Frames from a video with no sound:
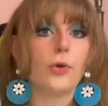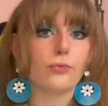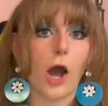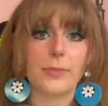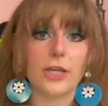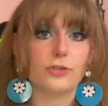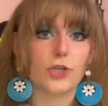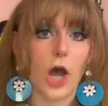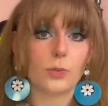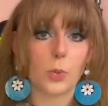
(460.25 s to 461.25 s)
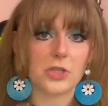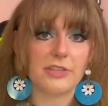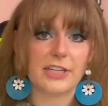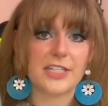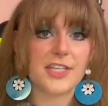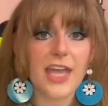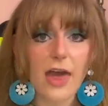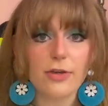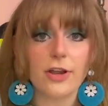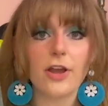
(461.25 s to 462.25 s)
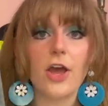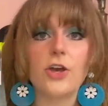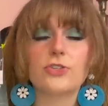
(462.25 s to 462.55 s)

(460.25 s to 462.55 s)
Robbie and John were living together.